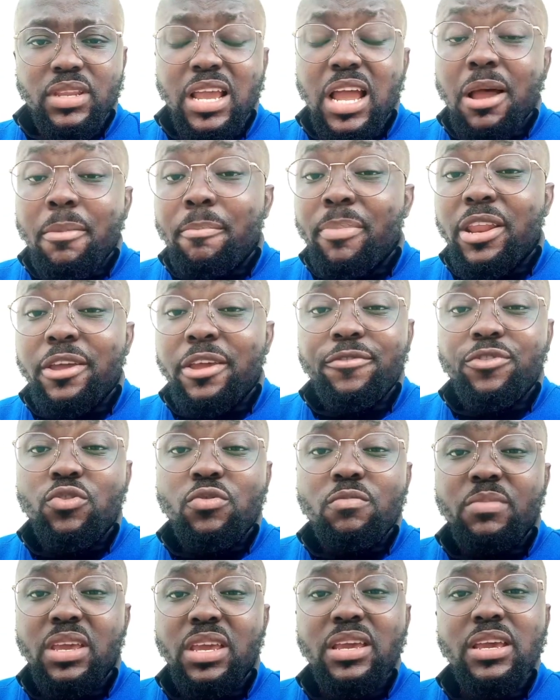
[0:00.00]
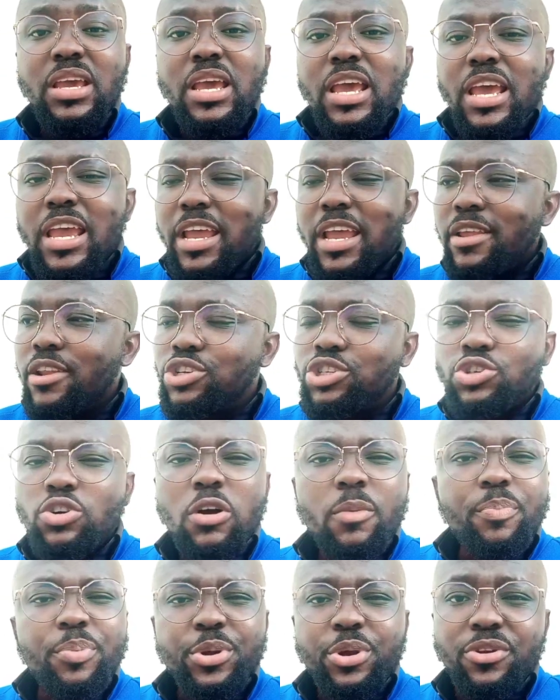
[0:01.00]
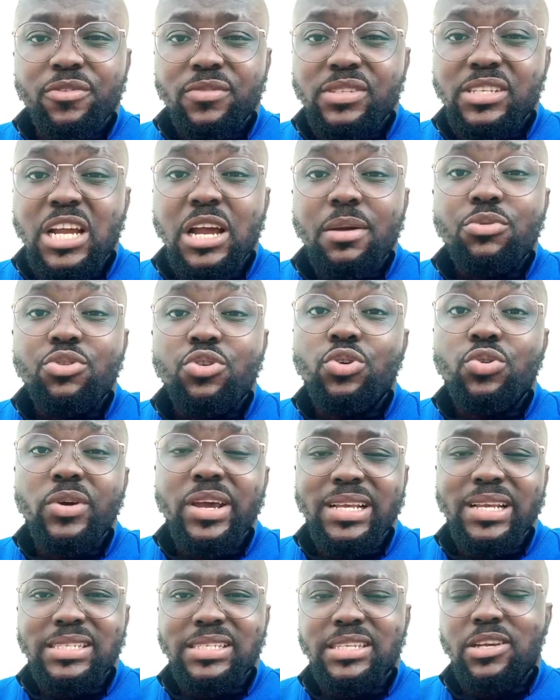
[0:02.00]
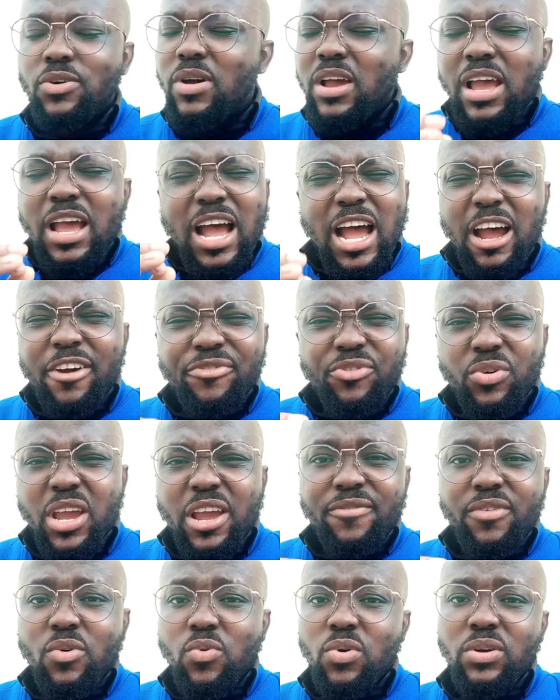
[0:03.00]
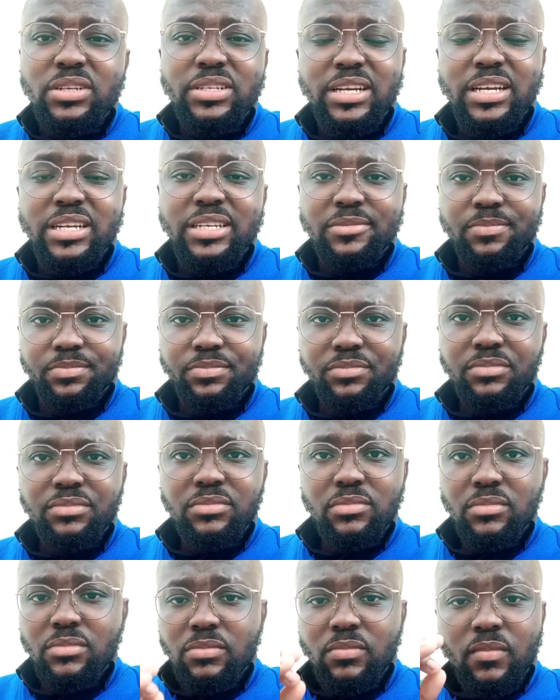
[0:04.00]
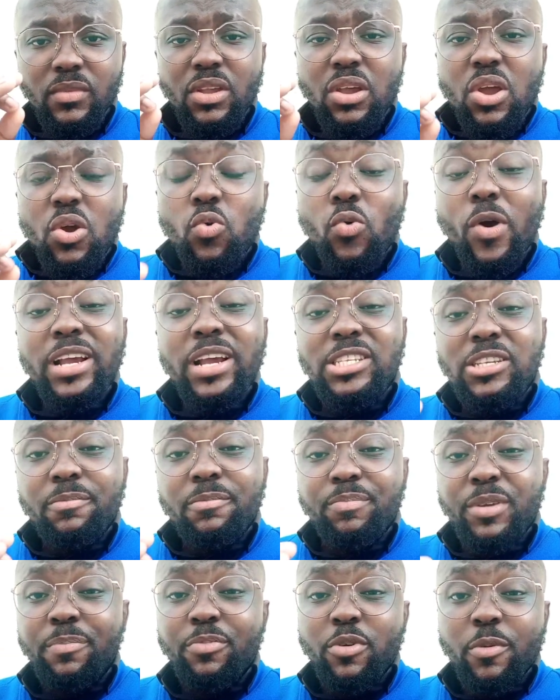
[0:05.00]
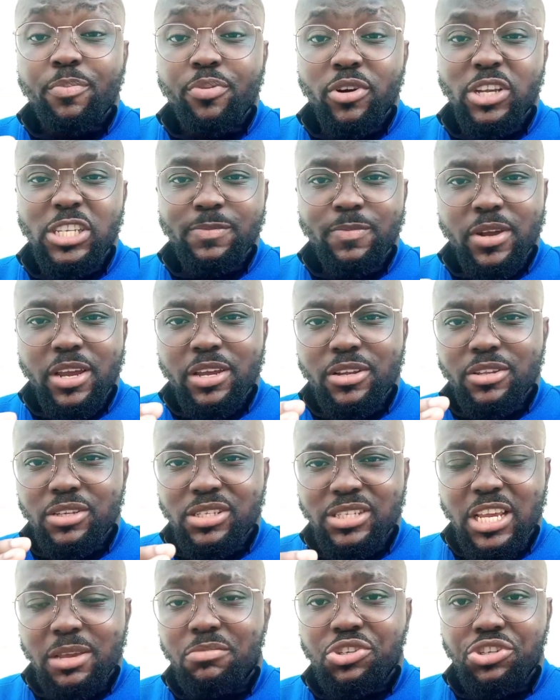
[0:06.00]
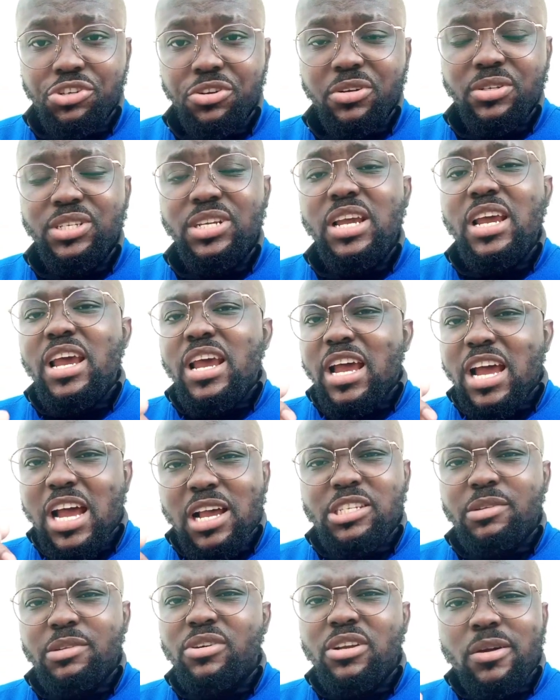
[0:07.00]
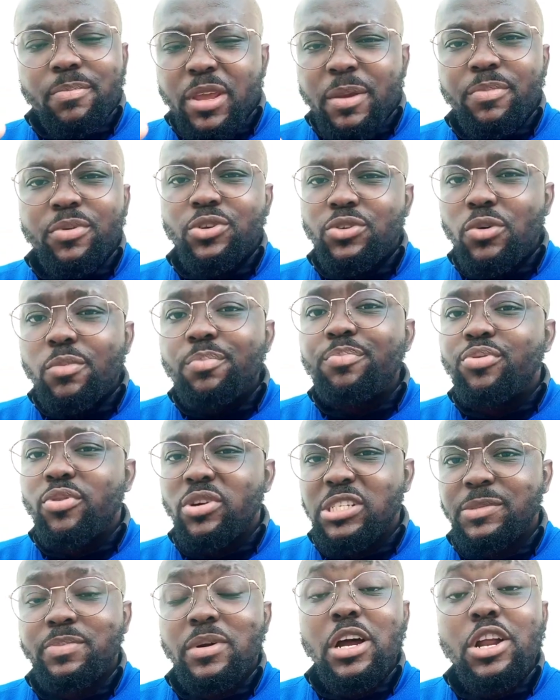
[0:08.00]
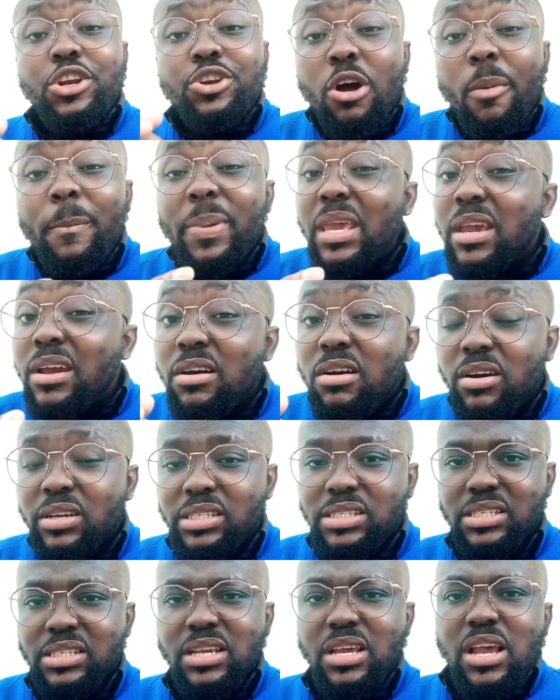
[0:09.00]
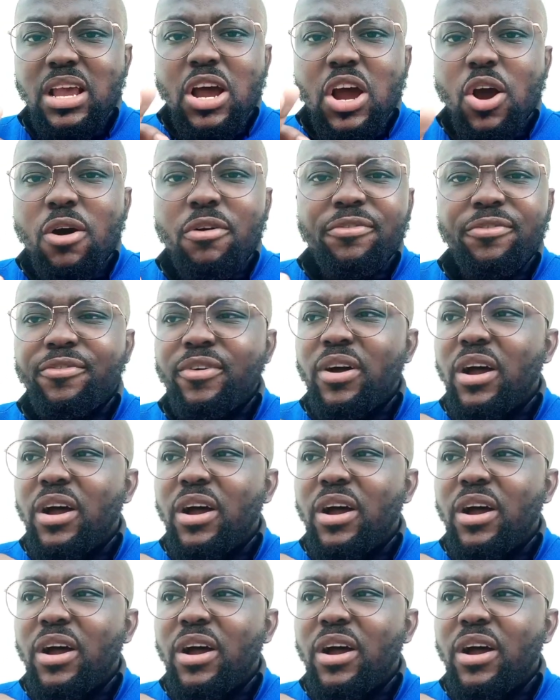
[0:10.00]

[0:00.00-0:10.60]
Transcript: And believe you me, in a short period of time, you're going to excel. Have you ever wondered why some people prosper in the same church and some other people don't prosper? Not because of